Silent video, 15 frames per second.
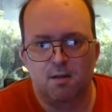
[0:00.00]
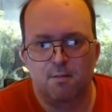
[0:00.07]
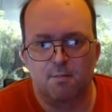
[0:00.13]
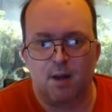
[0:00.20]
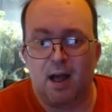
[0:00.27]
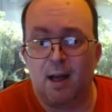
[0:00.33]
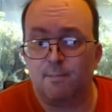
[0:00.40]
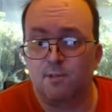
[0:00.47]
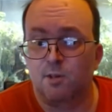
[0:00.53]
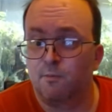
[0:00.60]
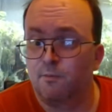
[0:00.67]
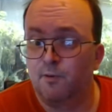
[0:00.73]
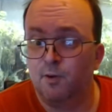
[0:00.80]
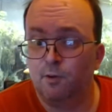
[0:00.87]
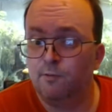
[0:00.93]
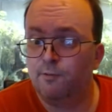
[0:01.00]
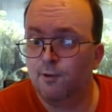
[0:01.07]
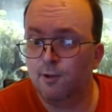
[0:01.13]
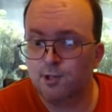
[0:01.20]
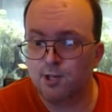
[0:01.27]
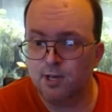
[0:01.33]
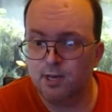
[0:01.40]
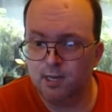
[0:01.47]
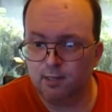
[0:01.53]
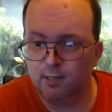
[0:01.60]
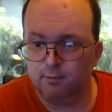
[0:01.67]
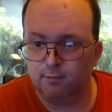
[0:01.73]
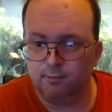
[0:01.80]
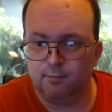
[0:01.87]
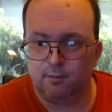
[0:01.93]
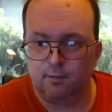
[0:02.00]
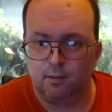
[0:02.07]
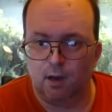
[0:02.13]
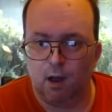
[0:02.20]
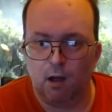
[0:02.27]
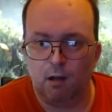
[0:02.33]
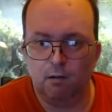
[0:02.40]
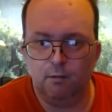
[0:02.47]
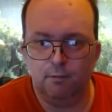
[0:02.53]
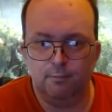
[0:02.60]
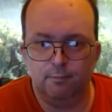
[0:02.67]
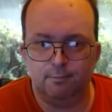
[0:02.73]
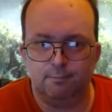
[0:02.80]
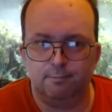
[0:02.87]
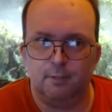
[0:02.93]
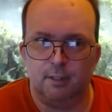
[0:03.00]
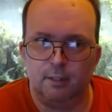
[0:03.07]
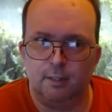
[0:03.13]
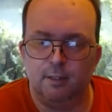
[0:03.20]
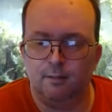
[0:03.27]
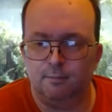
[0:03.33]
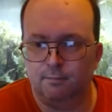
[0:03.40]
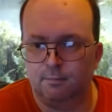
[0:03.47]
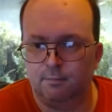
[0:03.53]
perhaps some filter floss in it? No. Yeah.